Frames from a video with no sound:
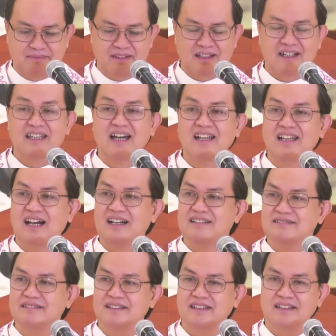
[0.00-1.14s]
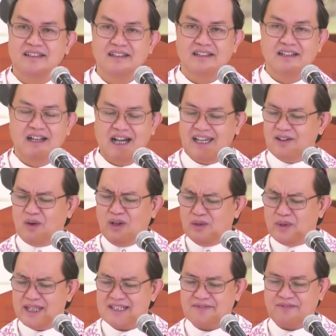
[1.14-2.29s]
Kaya lang, I
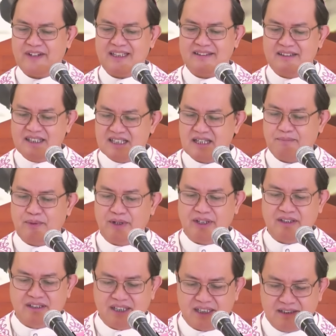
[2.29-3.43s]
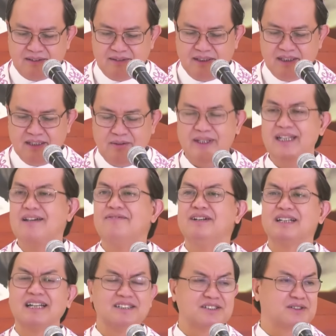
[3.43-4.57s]
always felt disappointed whenever
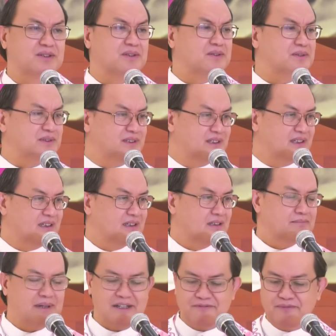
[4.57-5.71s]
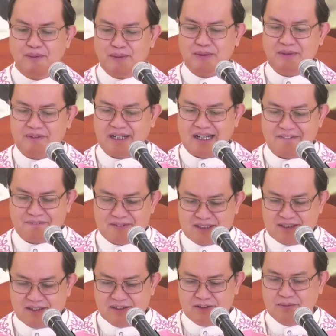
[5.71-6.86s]
I showed my
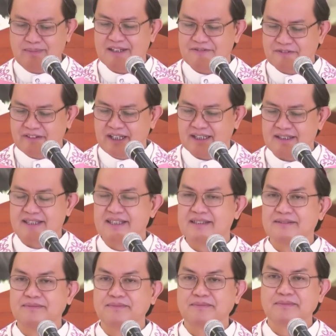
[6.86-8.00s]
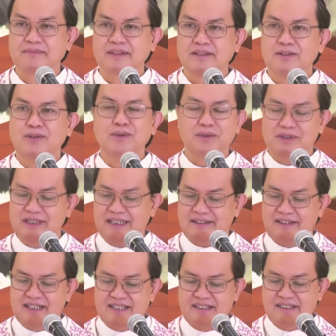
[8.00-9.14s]
photographs to my friends who could not
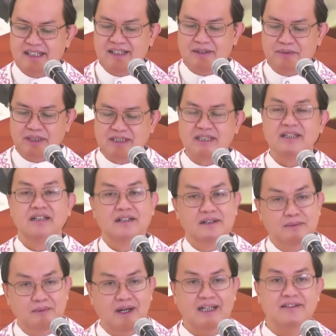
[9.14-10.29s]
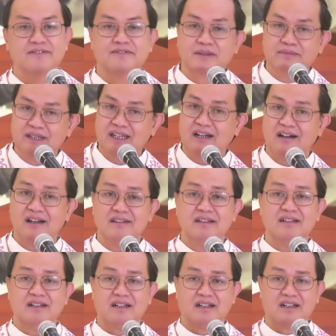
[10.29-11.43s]
distinguish one from the
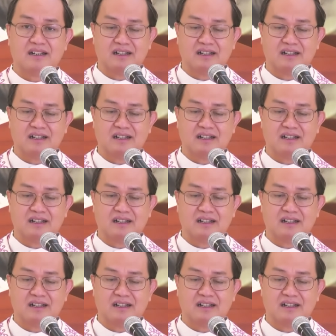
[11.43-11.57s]
other.